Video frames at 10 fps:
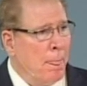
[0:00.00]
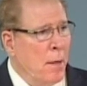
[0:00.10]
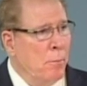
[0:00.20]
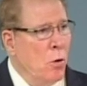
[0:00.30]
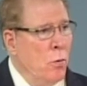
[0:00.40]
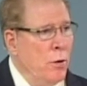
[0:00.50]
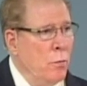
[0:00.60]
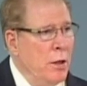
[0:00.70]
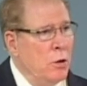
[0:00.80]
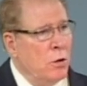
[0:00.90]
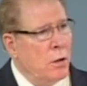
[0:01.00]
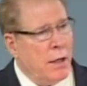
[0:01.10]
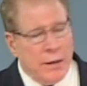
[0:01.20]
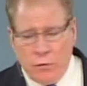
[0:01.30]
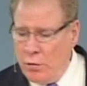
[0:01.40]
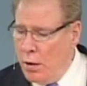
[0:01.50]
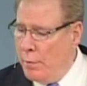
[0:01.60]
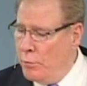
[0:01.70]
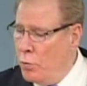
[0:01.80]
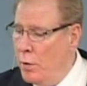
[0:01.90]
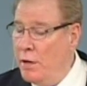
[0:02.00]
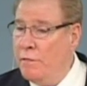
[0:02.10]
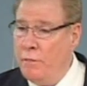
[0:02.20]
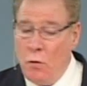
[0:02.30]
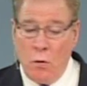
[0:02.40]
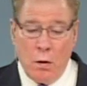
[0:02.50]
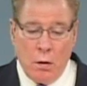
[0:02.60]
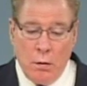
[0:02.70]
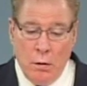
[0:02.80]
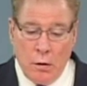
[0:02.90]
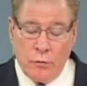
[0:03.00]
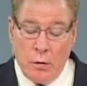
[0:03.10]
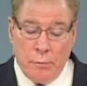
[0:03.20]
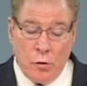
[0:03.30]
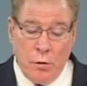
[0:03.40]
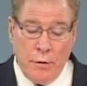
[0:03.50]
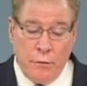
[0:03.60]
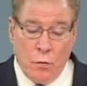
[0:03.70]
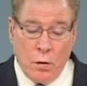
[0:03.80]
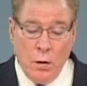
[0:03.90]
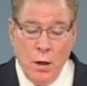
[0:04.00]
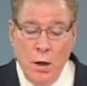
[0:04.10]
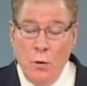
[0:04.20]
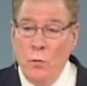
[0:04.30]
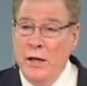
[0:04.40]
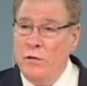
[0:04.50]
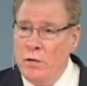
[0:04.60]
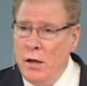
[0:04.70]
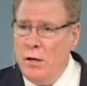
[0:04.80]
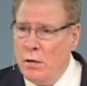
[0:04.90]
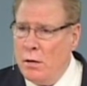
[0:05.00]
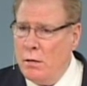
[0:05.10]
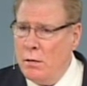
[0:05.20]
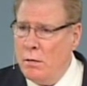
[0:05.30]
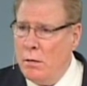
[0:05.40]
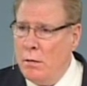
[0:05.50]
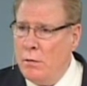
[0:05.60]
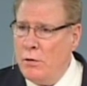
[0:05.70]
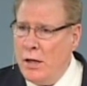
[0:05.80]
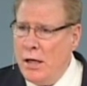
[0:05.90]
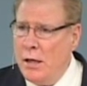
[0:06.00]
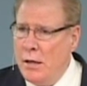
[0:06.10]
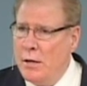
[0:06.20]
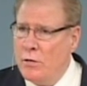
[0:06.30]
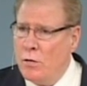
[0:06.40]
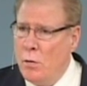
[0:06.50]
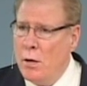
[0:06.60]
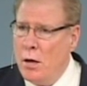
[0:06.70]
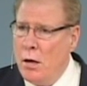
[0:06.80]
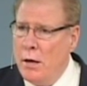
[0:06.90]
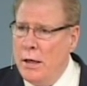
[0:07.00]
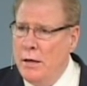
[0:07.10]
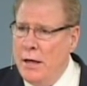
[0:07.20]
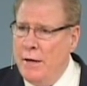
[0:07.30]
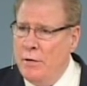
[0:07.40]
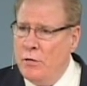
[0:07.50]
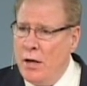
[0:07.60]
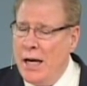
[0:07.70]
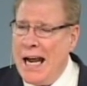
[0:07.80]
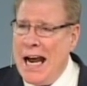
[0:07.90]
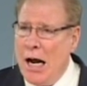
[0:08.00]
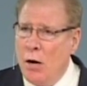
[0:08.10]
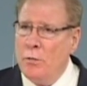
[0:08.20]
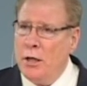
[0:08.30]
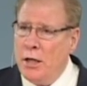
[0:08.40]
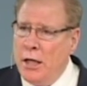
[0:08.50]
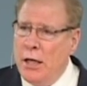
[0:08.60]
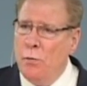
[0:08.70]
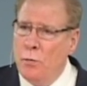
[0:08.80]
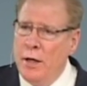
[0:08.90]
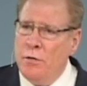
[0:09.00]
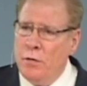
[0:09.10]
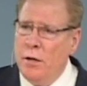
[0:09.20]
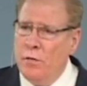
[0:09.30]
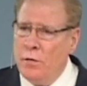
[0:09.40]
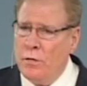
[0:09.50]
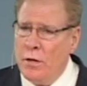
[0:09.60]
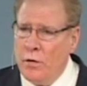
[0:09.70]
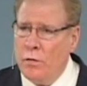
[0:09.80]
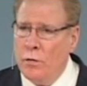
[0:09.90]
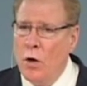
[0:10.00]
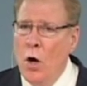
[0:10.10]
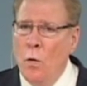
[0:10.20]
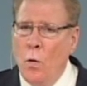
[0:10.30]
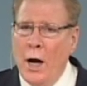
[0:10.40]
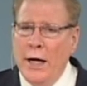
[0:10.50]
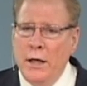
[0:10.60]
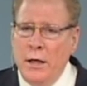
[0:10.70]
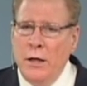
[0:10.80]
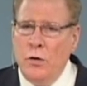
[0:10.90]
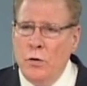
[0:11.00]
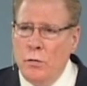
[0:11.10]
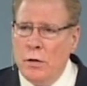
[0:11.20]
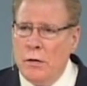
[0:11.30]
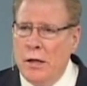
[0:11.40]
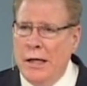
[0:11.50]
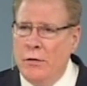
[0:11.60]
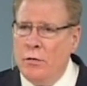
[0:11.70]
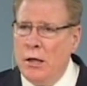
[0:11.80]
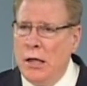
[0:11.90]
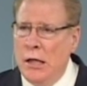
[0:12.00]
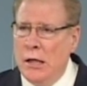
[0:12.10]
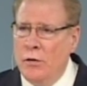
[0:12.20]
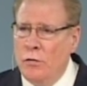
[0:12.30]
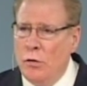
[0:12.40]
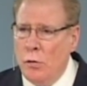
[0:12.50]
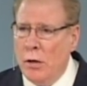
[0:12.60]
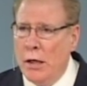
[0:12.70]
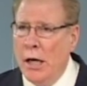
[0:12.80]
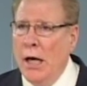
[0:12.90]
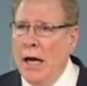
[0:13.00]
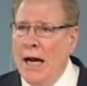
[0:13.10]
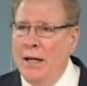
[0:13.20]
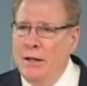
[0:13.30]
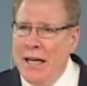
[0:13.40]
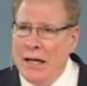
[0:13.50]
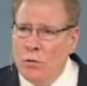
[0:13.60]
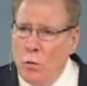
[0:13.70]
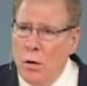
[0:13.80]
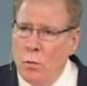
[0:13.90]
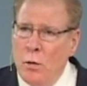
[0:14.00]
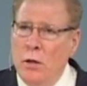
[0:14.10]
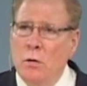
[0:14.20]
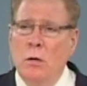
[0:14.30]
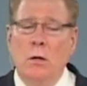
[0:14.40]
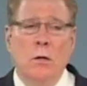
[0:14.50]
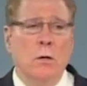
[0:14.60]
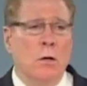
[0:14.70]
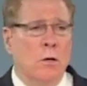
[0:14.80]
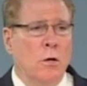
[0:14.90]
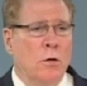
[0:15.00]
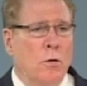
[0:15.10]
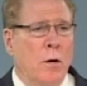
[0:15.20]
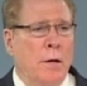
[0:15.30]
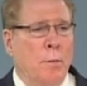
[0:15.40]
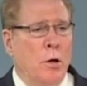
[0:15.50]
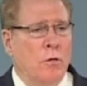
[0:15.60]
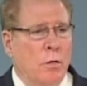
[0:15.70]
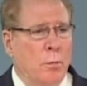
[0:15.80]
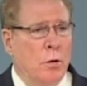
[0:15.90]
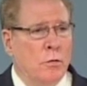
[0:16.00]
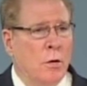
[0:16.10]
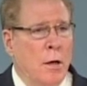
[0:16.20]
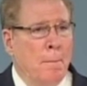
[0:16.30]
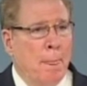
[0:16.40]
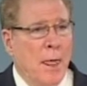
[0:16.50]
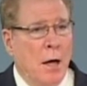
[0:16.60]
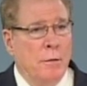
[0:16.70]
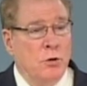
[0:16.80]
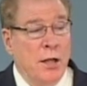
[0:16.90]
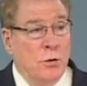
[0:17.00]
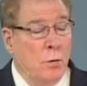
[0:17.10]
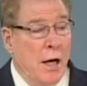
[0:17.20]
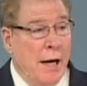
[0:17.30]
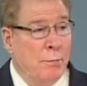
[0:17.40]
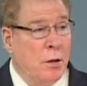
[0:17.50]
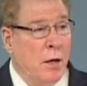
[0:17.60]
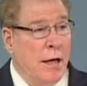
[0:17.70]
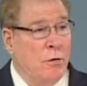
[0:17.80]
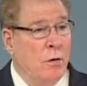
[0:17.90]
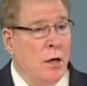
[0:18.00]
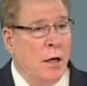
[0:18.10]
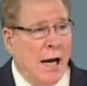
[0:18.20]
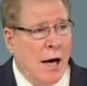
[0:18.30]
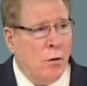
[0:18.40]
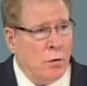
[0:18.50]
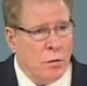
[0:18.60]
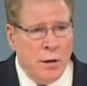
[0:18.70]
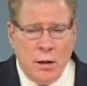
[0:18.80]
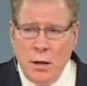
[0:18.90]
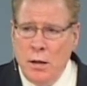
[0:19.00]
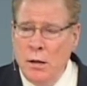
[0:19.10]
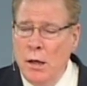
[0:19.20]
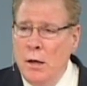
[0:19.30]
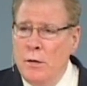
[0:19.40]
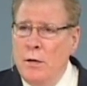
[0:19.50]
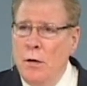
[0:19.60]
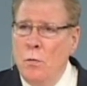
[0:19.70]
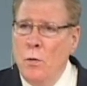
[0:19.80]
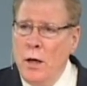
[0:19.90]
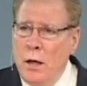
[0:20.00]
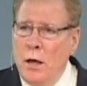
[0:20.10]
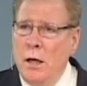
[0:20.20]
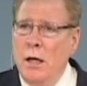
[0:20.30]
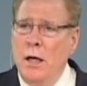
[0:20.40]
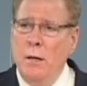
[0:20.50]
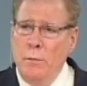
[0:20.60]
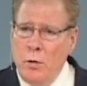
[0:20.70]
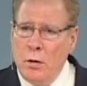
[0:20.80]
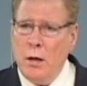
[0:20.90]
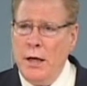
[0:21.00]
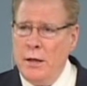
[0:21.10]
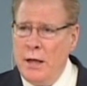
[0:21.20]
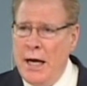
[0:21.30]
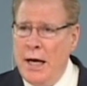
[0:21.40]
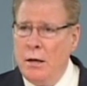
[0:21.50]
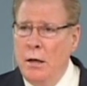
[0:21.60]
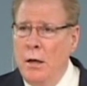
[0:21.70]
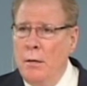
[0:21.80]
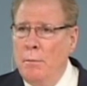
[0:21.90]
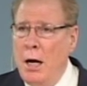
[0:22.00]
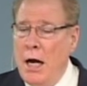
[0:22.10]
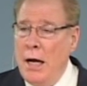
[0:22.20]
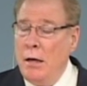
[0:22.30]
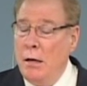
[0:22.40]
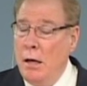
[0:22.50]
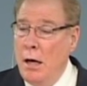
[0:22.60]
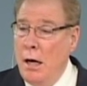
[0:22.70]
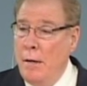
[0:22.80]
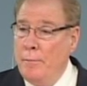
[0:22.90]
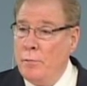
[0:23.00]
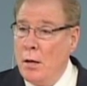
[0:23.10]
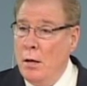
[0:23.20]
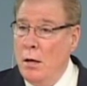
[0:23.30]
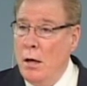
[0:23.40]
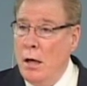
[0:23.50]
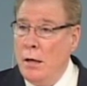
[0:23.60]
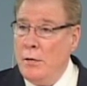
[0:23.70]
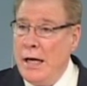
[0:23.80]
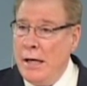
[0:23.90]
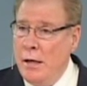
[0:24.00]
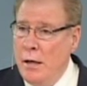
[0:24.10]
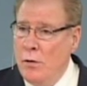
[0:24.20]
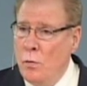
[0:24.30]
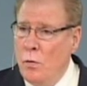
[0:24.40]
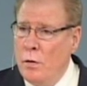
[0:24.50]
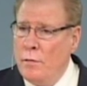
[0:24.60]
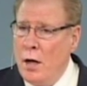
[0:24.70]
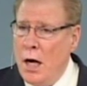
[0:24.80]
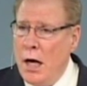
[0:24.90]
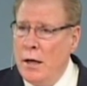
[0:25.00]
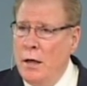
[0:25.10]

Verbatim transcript: But when we look at Psalm twenty-four or Psalm thirty-four, we see the thinking that's going on in David's head. How did he reach these decisions? Why did he do the things that he is doing? And that's where we learn, learn great principles of genuine application in our thinking, that we can emulate that by um, Uh, taking in the Word of God,